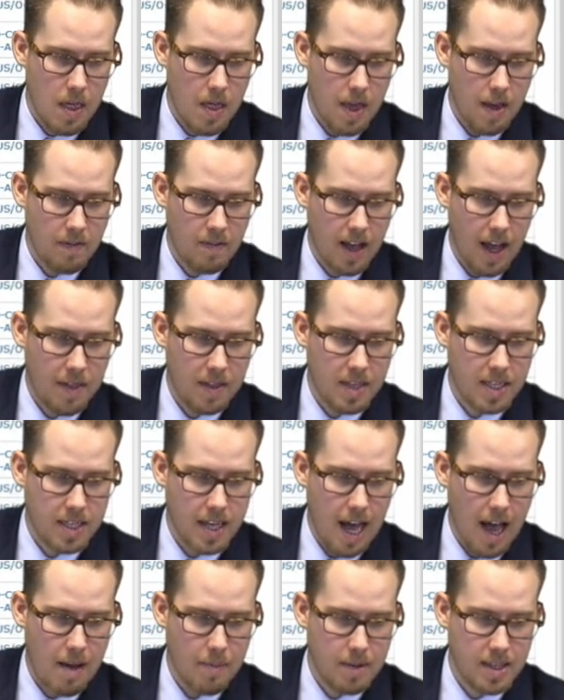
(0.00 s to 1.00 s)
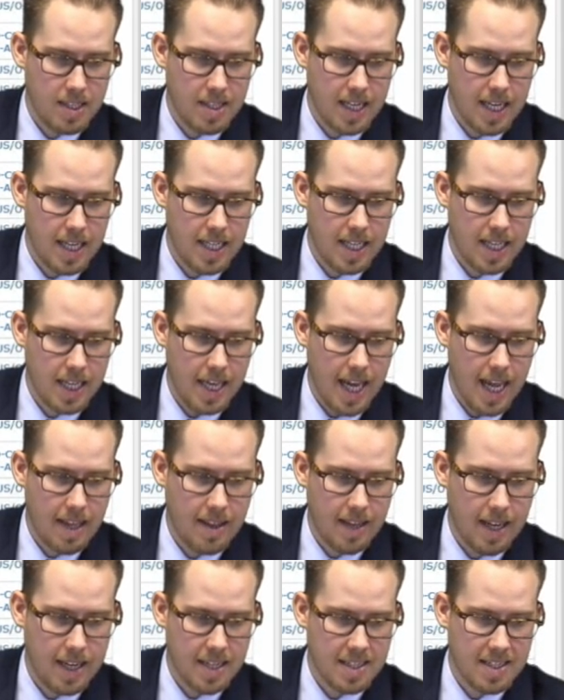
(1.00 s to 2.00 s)
They've got the diamond to
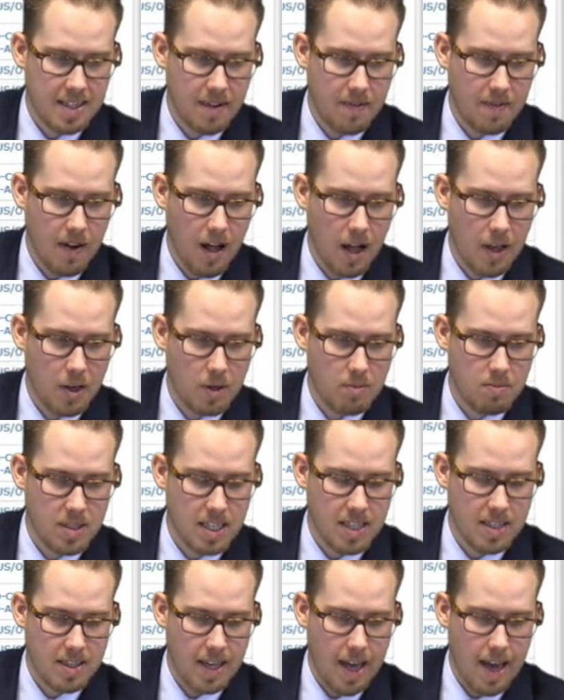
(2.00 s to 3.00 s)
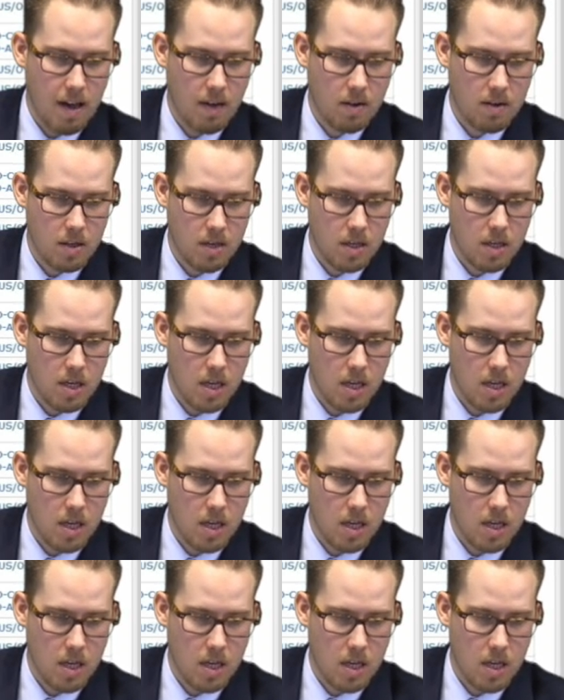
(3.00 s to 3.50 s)
indicate that it's a volume discount.